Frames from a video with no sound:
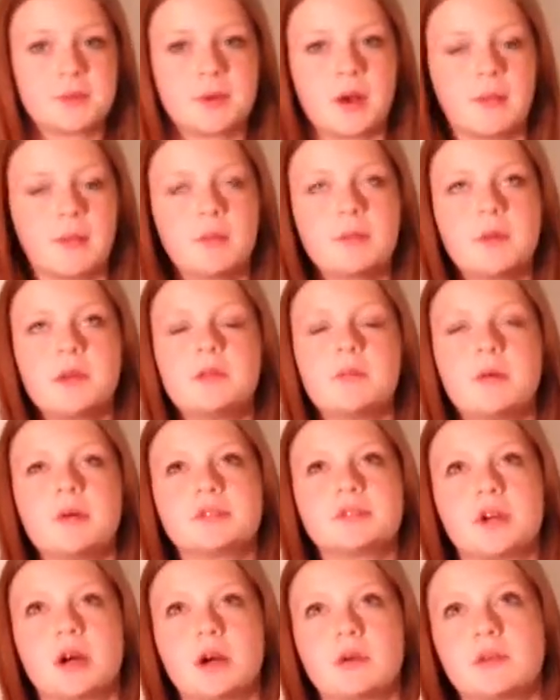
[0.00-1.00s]
probably the
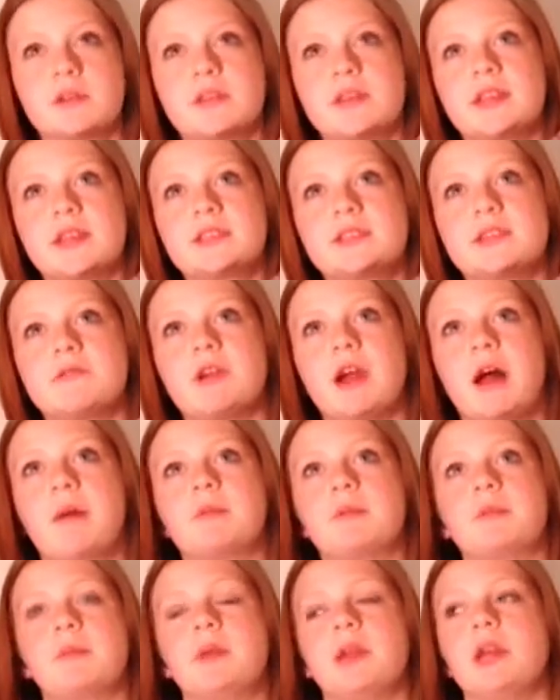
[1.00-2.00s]
most awkward thing that's ever
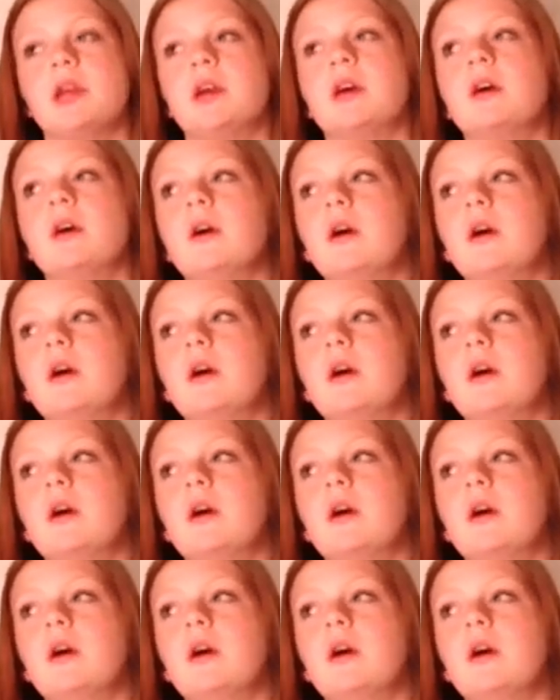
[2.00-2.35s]
happened to me.